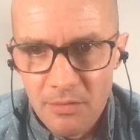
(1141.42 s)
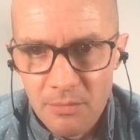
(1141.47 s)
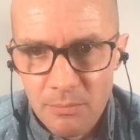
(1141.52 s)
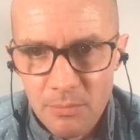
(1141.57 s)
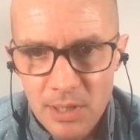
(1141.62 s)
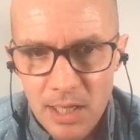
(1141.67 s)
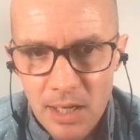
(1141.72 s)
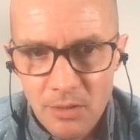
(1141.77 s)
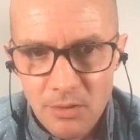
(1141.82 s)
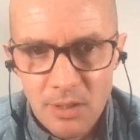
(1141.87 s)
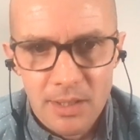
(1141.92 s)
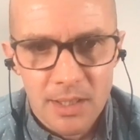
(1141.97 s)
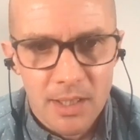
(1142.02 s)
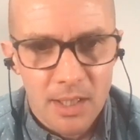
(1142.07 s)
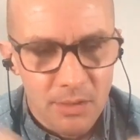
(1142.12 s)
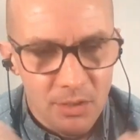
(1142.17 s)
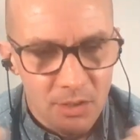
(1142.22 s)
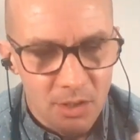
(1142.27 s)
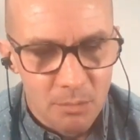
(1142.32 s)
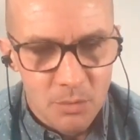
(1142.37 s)
them sounds like, you know,
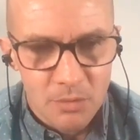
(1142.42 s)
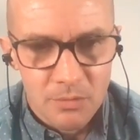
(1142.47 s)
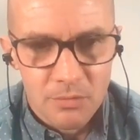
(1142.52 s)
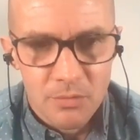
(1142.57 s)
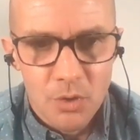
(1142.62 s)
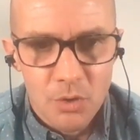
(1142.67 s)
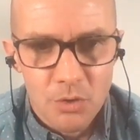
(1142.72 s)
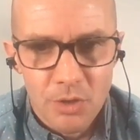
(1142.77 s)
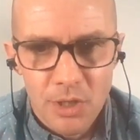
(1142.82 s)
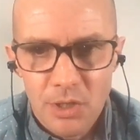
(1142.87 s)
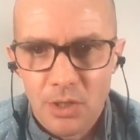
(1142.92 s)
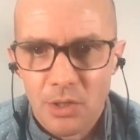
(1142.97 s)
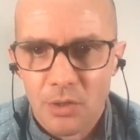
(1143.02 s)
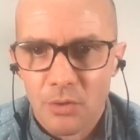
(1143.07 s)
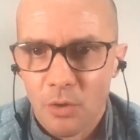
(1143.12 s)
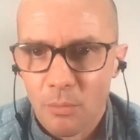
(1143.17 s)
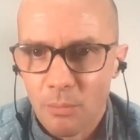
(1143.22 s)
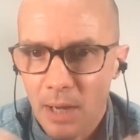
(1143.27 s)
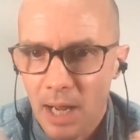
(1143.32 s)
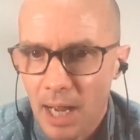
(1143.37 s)
in terms of nutrition
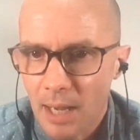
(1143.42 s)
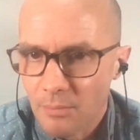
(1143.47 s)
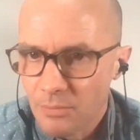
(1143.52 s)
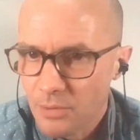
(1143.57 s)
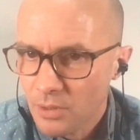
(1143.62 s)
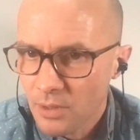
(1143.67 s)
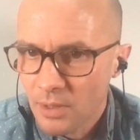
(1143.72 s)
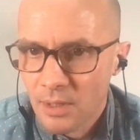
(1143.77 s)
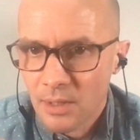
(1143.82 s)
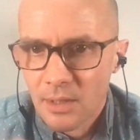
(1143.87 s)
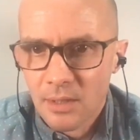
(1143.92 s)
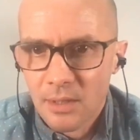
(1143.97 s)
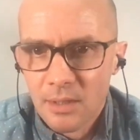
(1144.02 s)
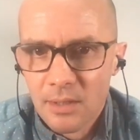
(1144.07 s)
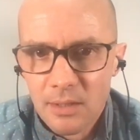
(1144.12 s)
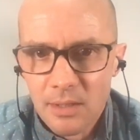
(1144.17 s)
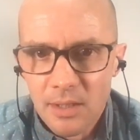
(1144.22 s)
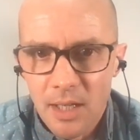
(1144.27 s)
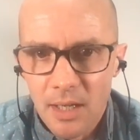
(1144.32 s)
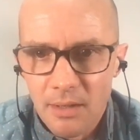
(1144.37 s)
or perhaps,
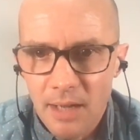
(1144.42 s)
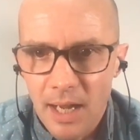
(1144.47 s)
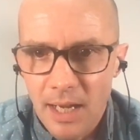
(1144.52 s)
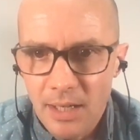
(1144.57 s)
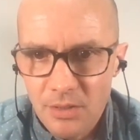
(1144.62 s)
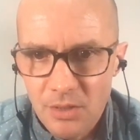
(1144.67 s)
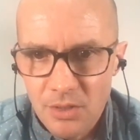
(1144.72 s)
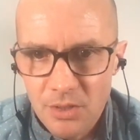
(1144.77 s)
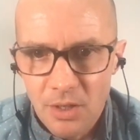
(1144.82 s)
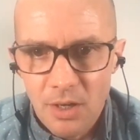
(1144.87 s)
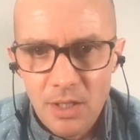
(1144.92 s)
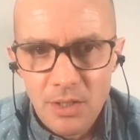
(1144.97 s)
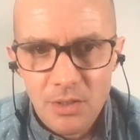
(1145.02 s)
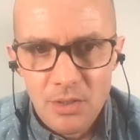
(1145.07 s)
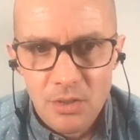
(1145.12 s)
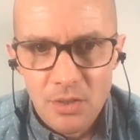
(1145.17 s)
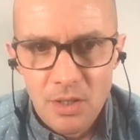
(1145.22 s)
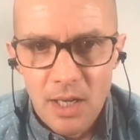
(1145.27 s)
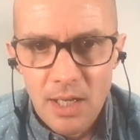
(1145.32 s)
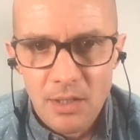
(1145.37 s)
you know, exercise
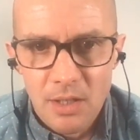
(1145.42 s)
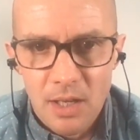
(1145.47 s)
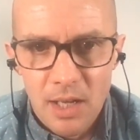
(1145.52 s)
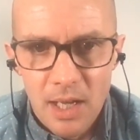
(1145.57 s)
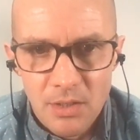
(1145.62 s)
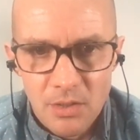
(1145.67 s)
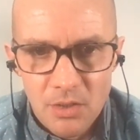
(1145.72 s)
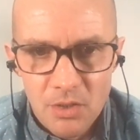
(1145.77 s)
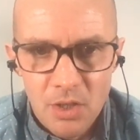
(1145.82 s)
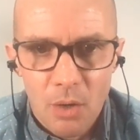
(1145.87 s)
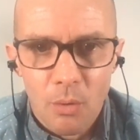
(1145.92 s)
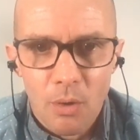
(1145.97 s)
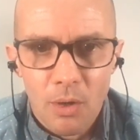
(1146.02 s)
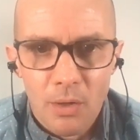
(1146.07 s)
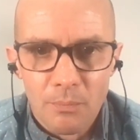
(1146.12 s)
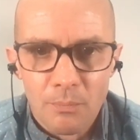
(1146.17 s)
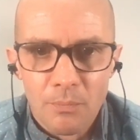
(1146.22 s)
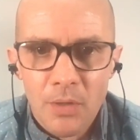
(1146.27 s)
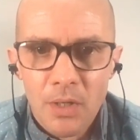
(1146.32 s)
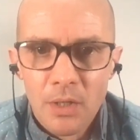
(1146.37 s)
and so
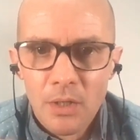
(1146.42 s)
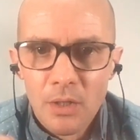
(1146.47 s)
on.